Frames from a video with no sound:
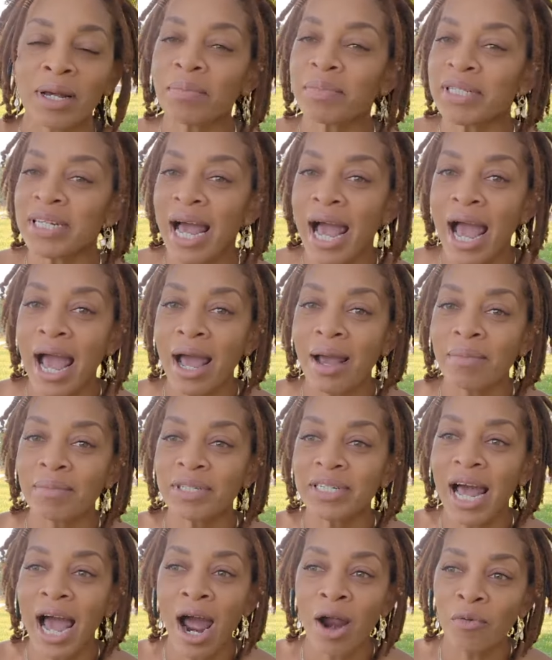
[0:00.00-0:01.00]

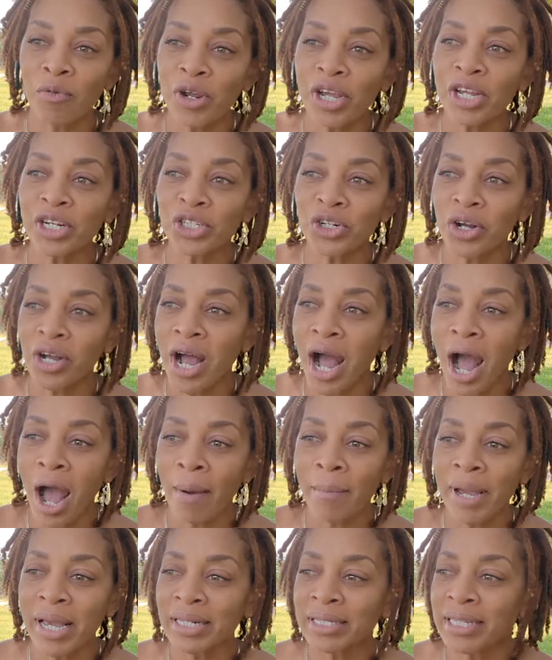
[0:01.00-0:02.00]
sometimes I read your
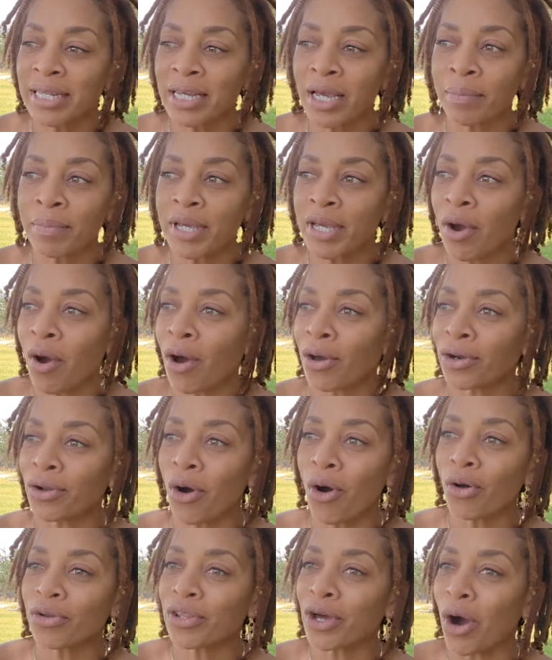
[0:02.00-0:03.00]
comments, it could be on
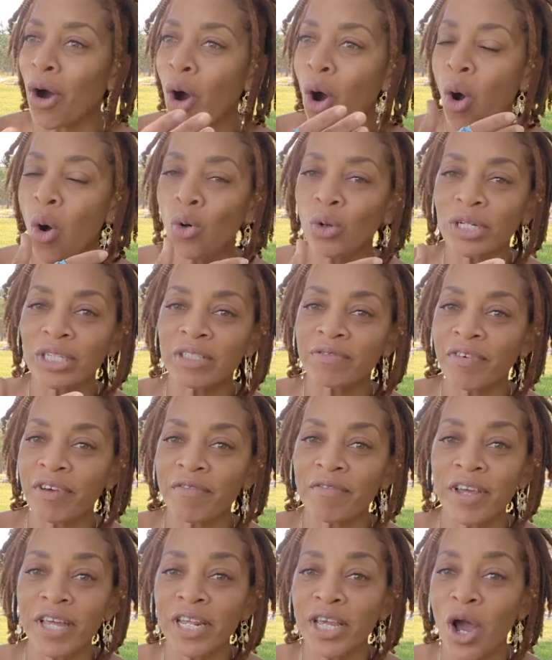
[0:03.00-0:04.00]
the oldest
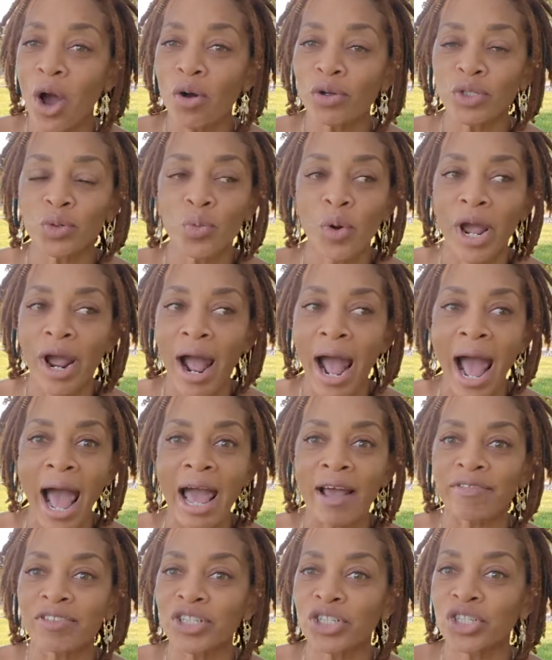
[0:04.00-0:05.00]
videos where
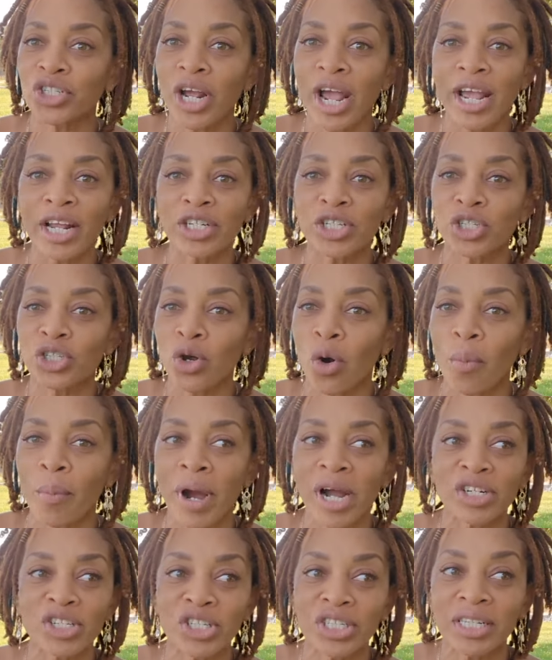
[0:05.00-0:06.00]
I have changed so
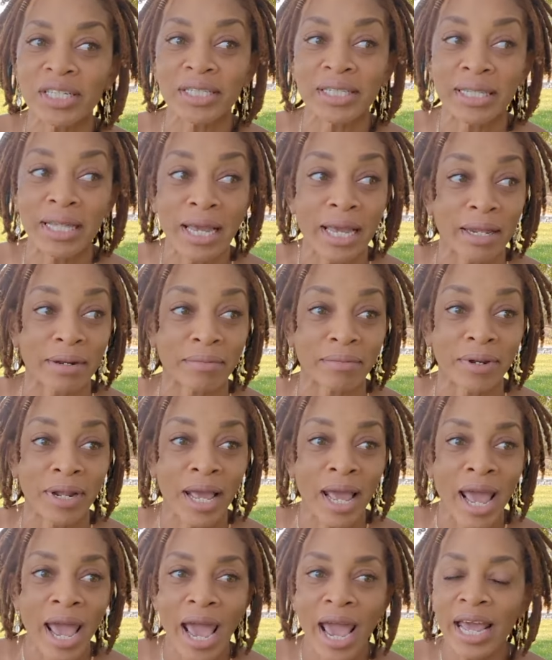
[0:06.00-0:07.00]
much since then
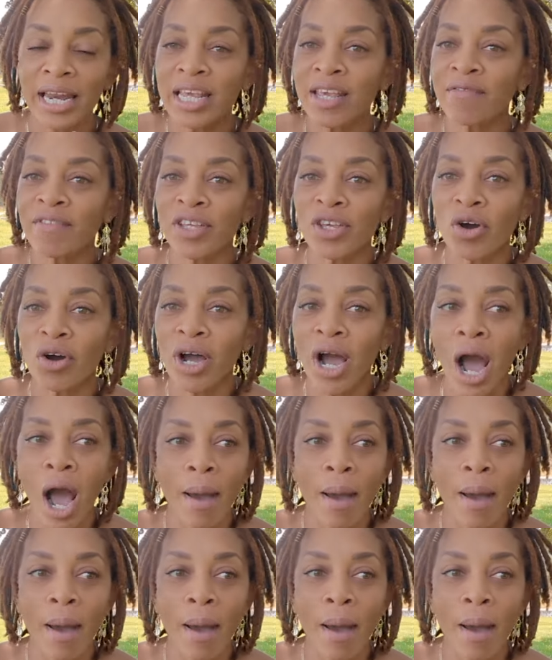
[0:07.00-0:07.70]
and even your